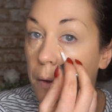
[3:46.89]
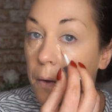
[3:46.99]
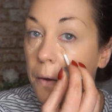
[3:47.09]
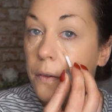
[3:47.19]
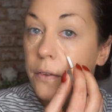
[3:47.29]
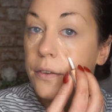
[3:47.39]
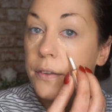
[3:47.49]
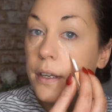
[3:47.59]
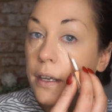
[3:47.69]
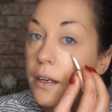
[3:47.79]

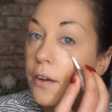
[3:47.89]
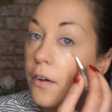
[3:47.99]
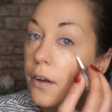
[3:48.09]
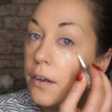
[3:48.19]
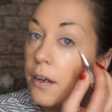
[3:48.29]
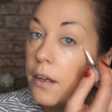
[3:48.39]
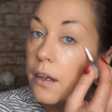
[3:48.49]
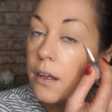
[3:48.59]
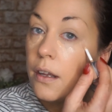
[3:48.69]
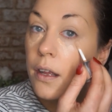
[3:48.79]
concealer on.
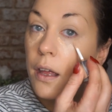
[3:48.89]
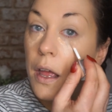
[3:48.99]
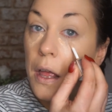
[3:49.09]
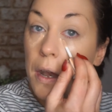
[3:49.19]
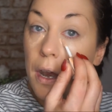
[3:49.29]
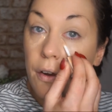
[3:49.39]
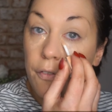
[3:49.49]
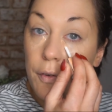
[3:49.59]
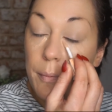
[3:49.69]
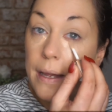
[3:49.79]
Now
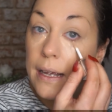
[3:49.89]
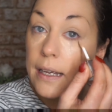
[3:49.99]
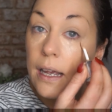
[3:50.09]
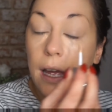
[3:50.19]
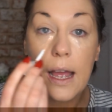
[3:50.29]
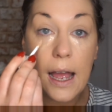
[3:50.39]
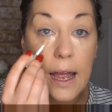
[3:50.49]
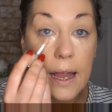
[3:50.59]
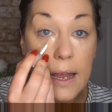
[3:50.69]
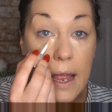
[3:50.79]
for me,
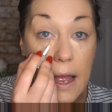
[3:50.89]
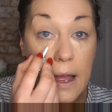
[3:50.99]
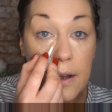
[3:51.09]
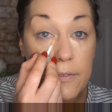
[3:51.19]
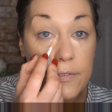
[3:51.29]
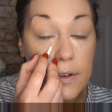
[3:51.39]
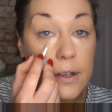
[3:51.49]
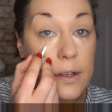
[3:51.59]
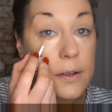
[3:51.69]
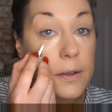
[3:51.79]
I have,
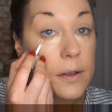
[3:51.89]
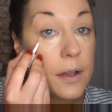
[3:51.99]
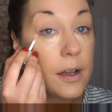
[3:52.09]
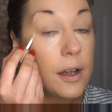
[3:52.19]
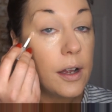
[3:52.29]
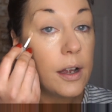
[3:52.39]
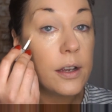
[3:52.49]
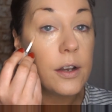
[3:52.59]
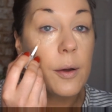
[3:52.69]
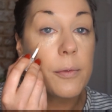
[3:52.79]

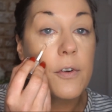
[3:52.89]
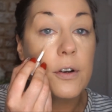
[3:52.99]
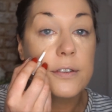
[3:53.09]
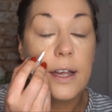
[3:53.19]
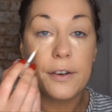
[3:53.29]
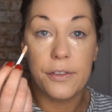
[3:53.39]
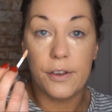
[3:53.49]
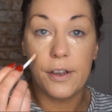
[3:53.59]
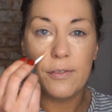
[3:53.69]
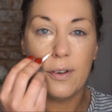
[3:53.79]
you know, on the wrong side of
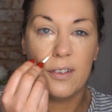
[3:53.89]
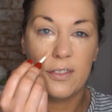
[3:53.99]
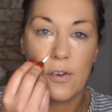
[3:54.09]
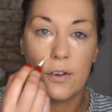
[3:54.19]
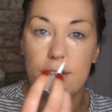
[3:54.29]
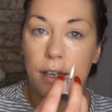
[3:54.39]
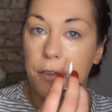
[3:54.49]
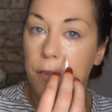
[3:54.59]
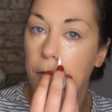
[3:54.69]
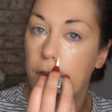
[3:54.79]
34, wrong side
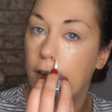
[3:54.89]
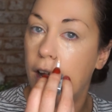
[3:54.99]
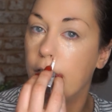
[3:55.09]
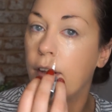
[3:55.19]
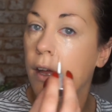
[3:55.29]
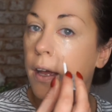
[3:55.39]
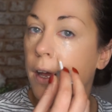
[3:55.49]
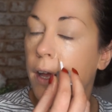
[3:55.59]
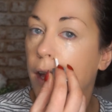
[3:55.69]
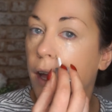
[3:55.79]
of 35.
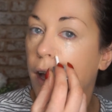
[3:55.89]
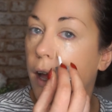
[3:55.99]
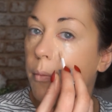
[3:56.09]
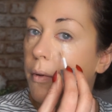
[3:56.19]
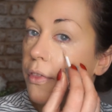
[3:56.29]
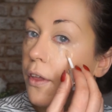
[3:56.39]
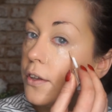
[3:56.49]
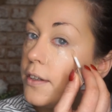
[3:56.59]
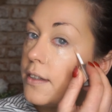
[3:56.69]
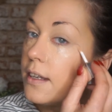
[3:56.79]
I'm
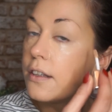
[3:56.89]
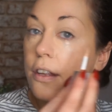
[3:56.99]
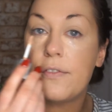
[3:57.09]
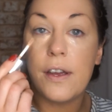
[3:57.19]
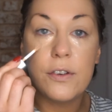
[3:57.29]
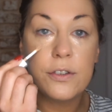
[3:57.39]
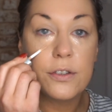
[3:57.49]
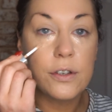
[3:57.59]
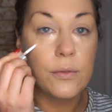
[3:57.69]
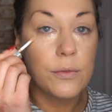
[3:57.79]
36 very
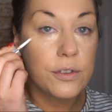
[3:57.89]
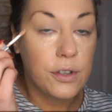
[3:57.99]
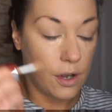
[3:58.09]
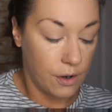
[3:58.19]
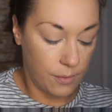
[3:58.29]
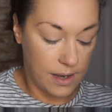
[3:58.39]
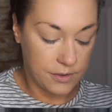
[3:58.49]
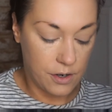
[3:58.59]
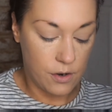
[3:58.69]
soon, so I